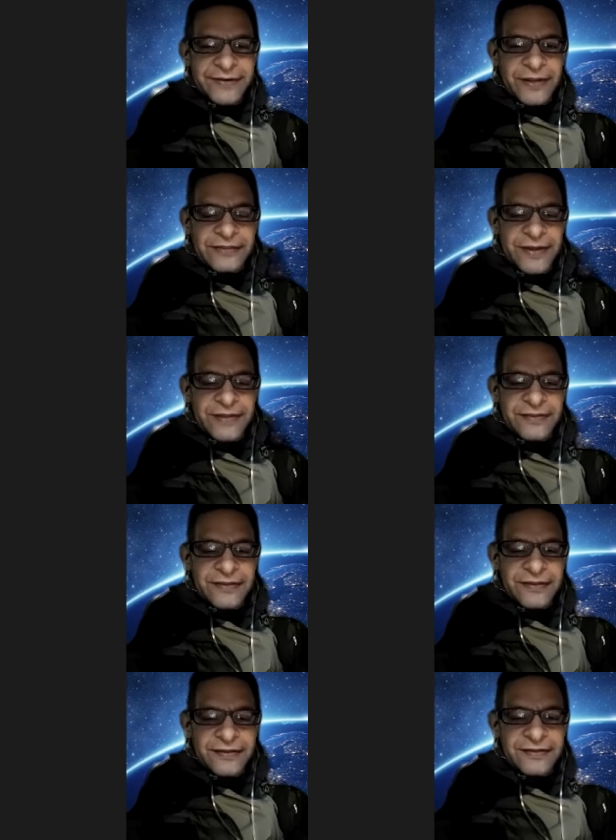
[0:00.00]
by the way, as a
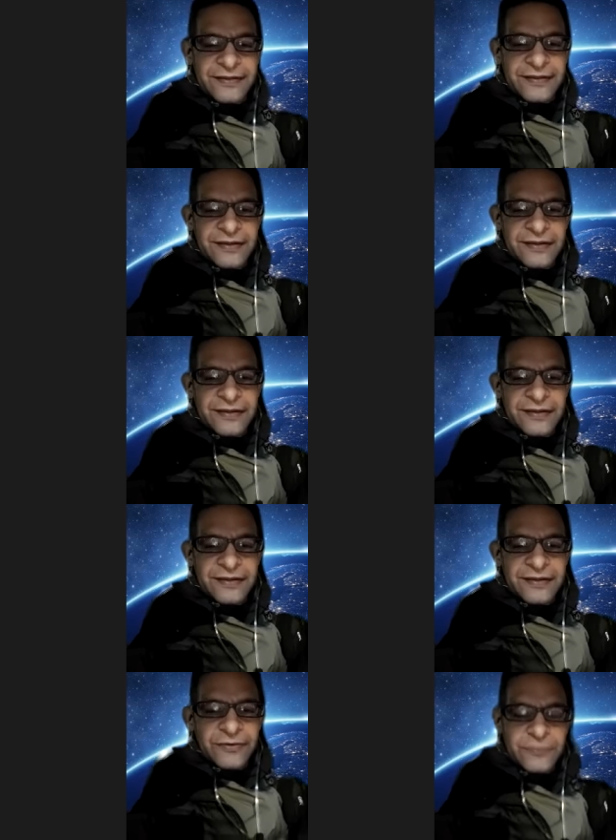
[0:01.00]
man thinketh,
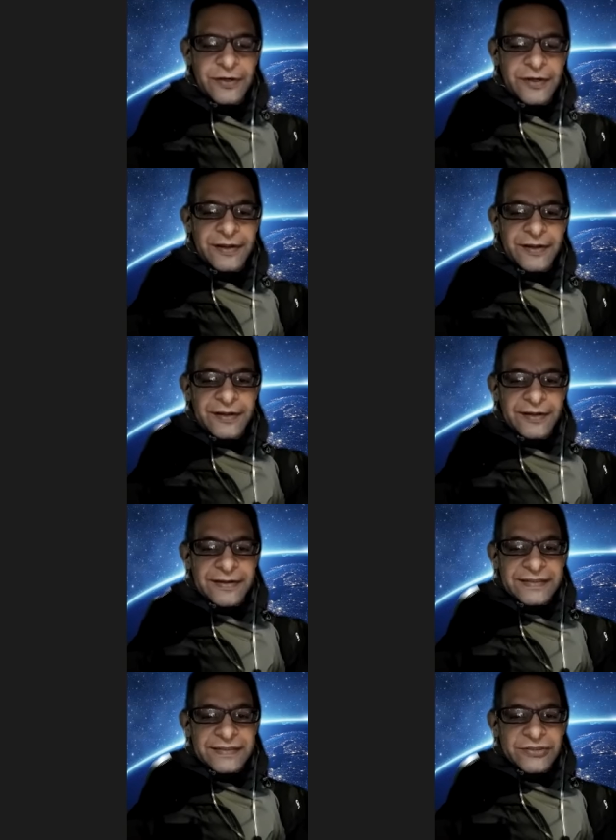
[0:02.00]
from his book.
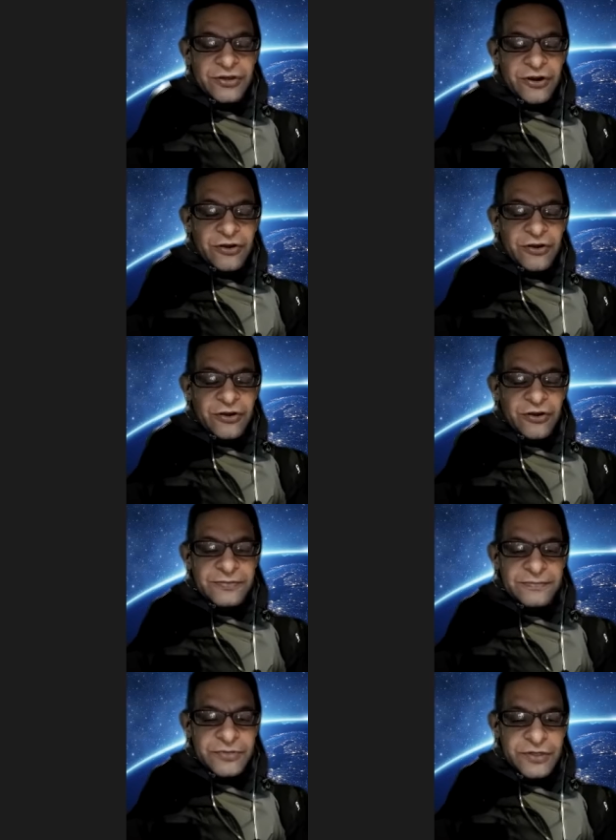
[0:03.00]

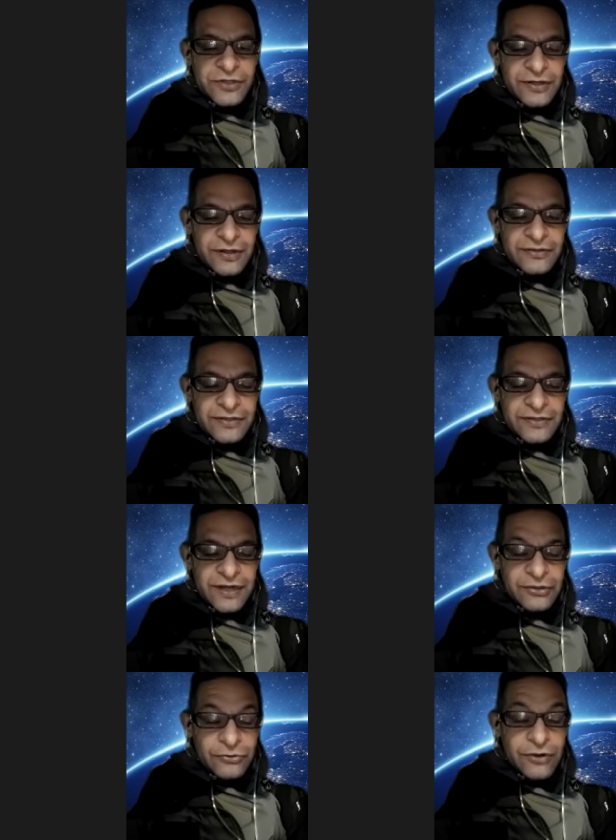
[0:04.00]
Charles,
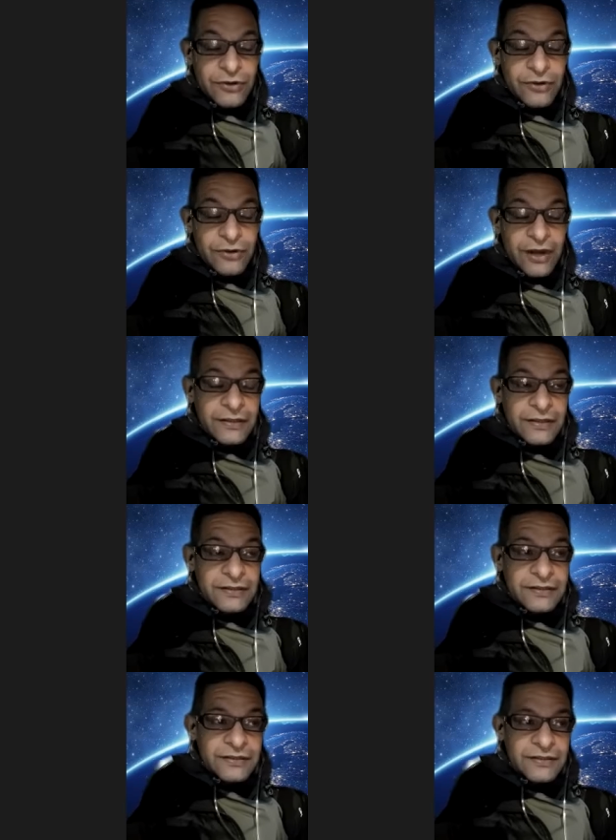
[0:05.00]
Gina, Ty, you got it
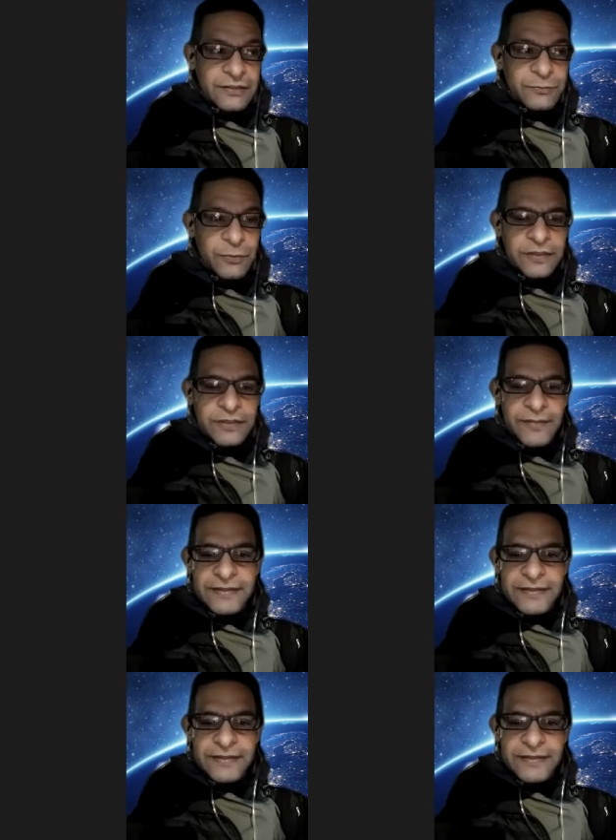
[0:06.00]
right. This
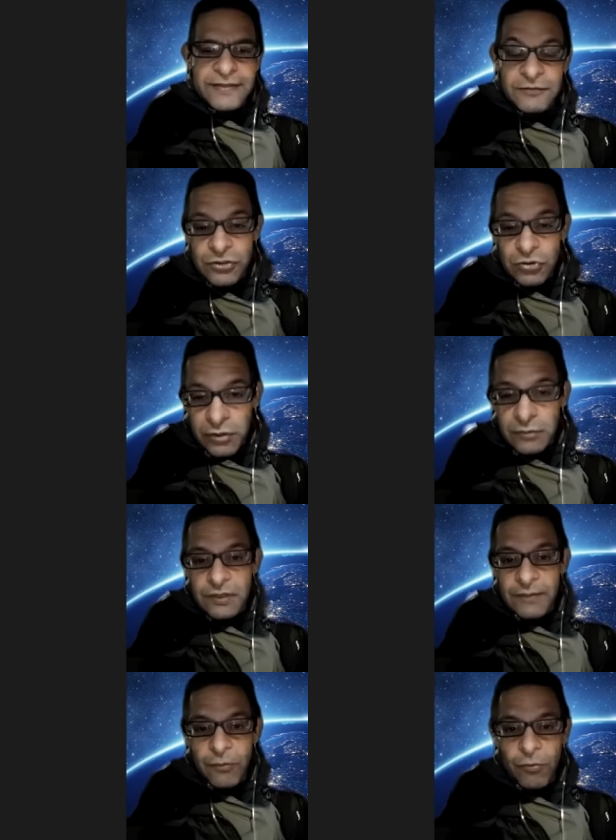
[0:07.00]
book is amazing. It's very
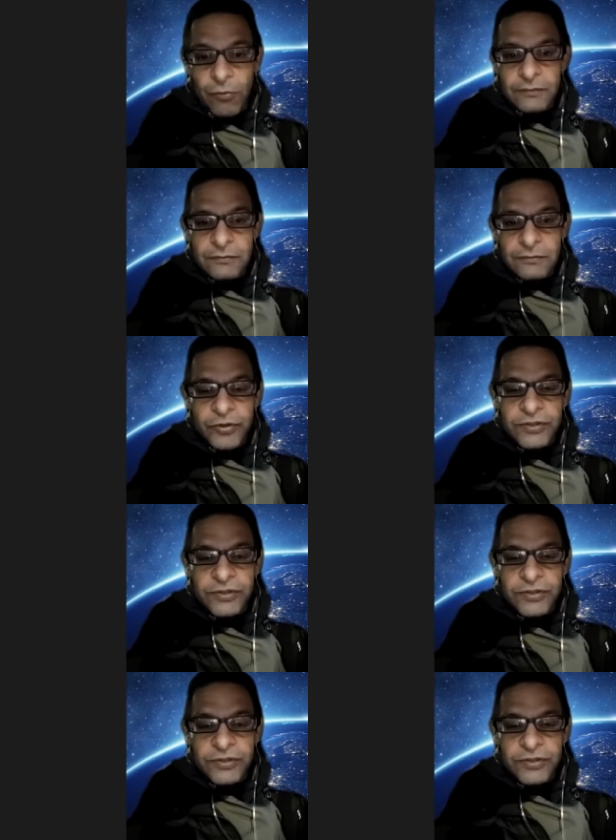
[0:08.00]
short, number one,
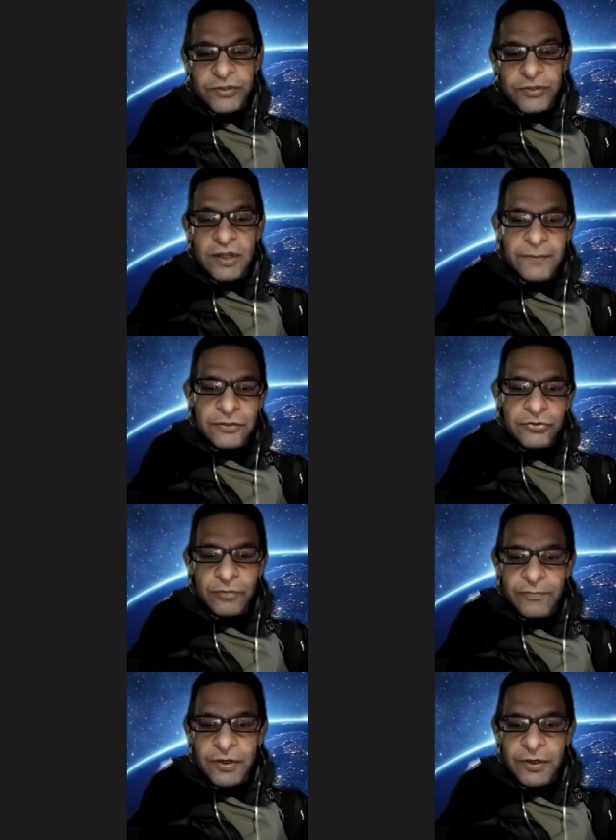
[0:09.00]
which a lot of
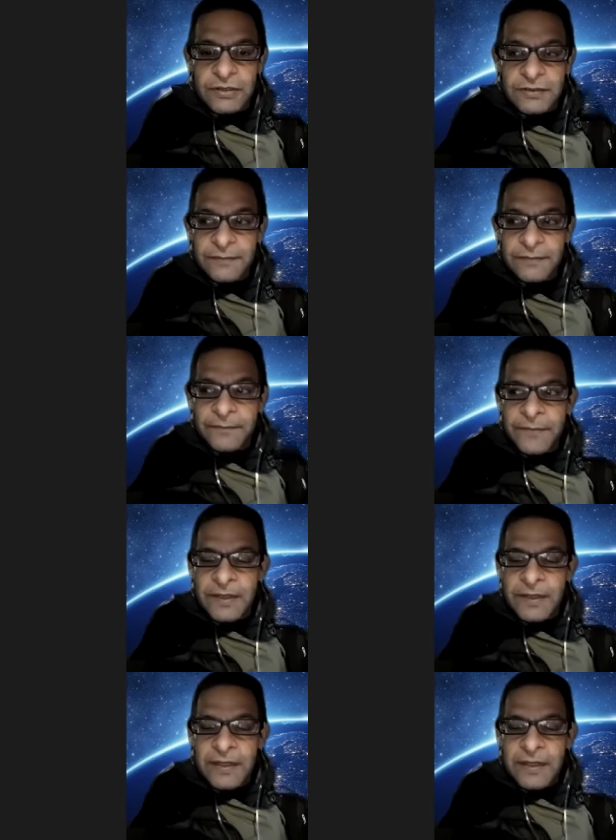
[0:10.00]
people like short books.